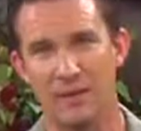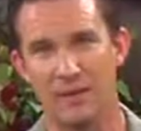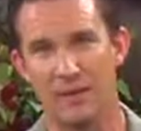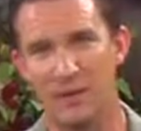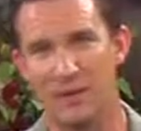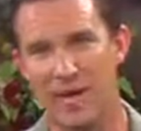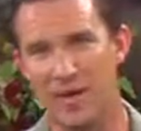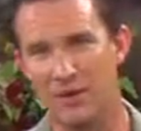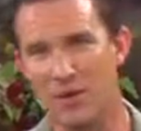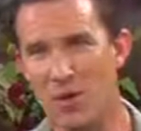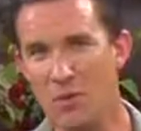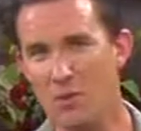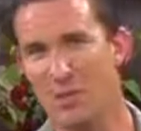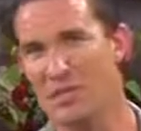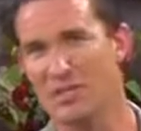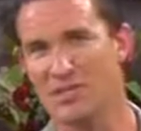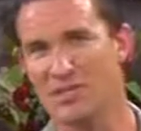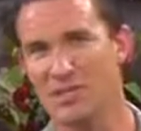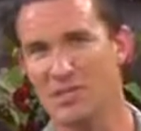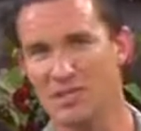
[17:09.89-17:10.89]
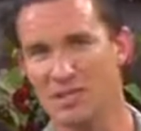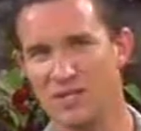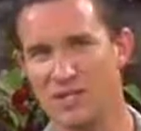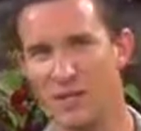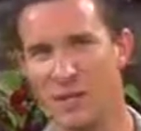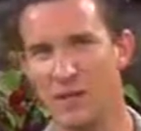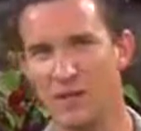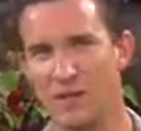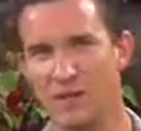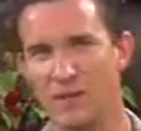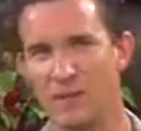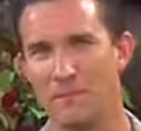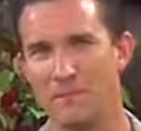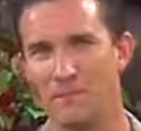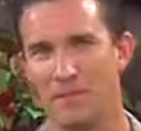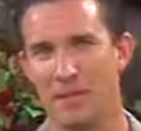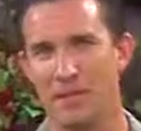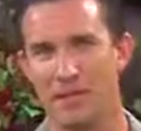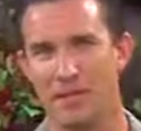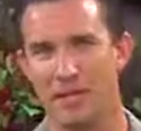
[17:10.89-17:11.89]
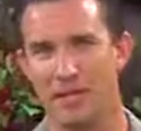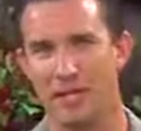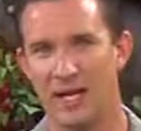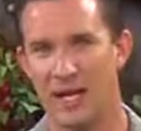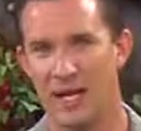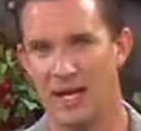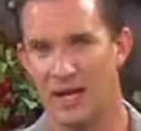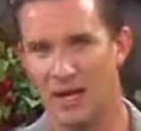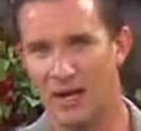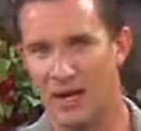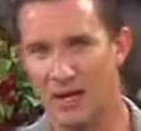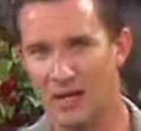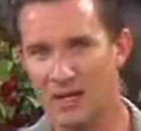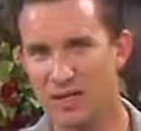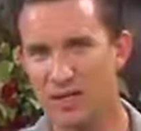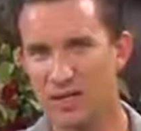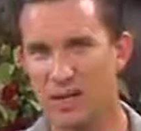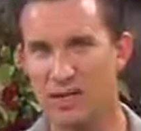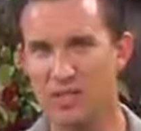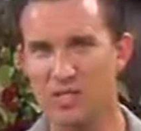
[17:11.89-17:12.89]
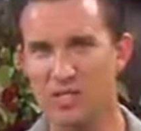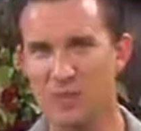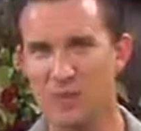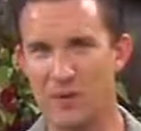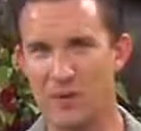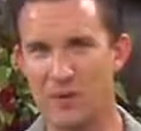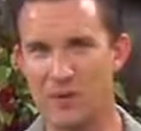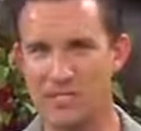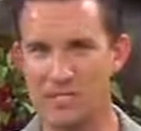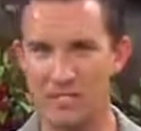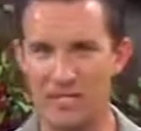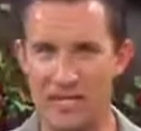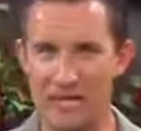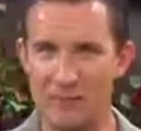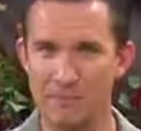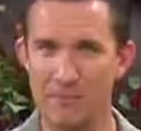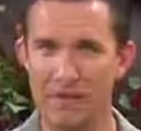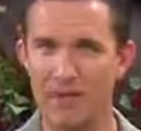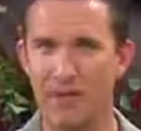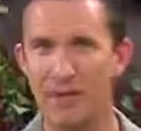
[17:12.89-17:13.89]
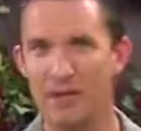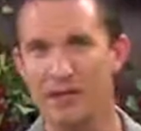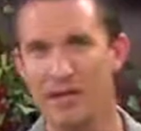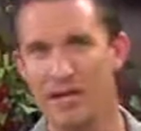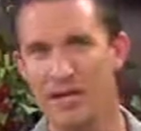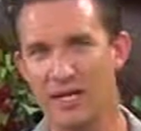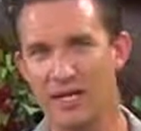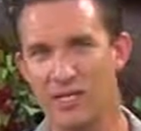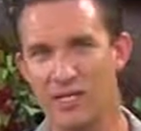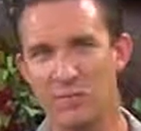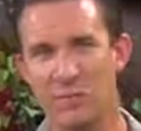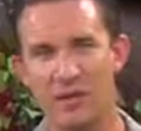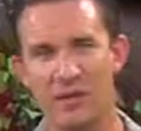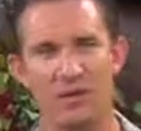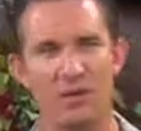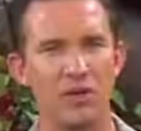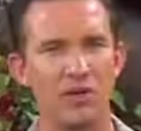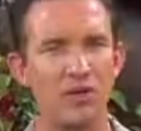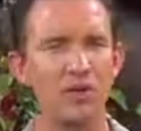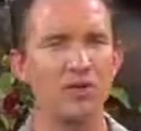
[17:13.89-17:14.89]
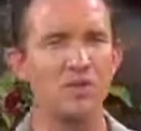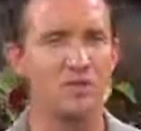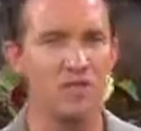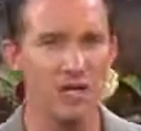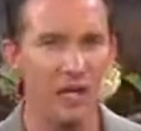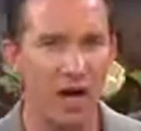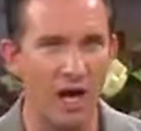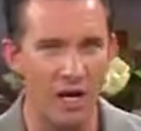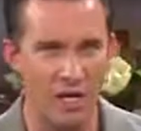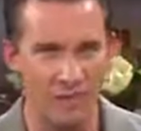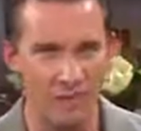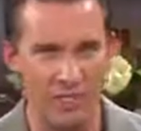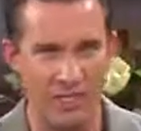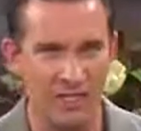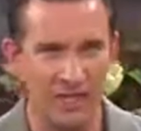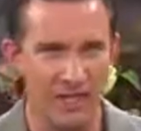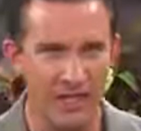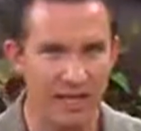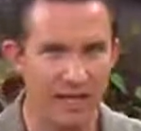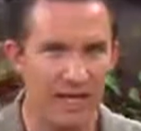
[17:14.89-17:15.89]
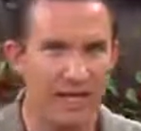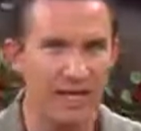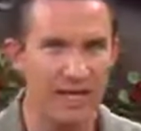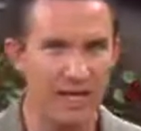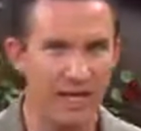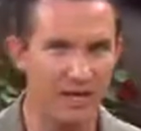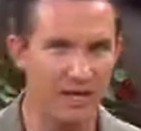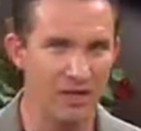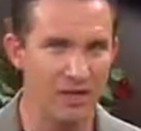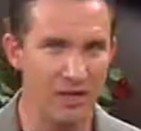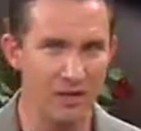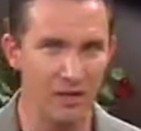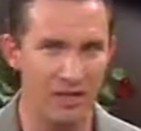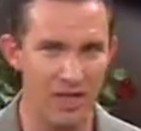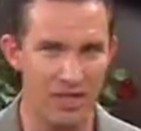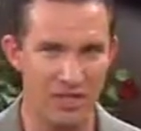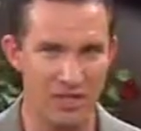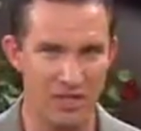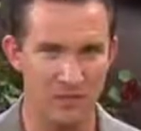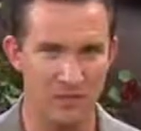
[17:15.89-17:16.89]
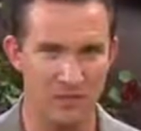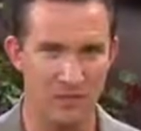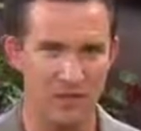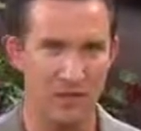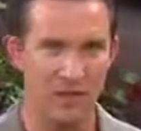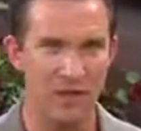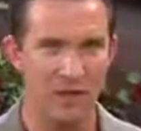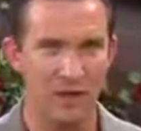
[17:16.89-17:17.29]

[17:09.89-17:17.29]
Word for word: But now don't miss this as well and unclean spirits. Demon and unclean spirit are used synonymously in the New Testament.